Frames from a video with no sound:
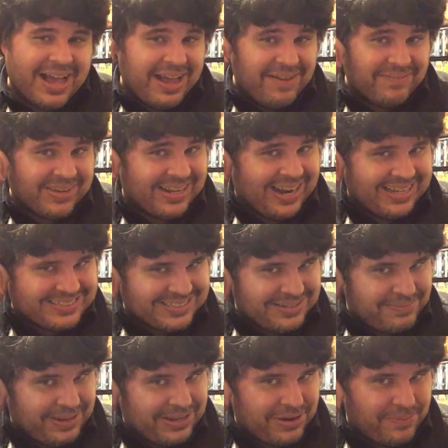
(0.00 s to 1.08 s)
I mean, I
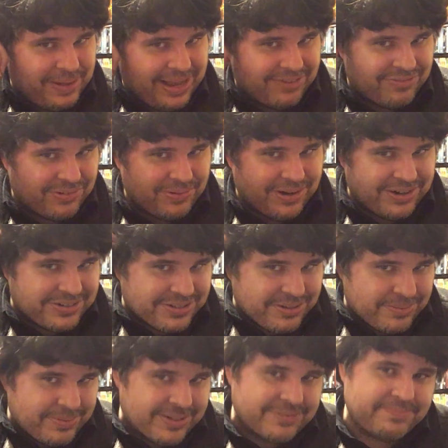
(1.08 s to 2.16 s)
still might go back for one or
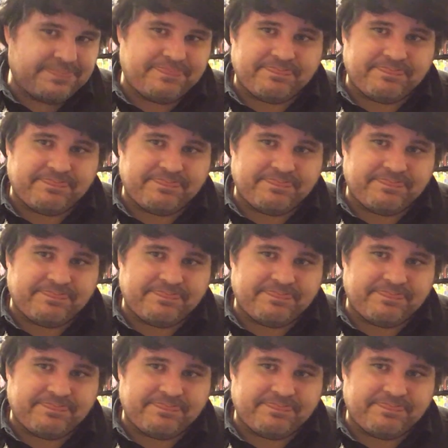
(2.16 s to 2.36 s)
two, but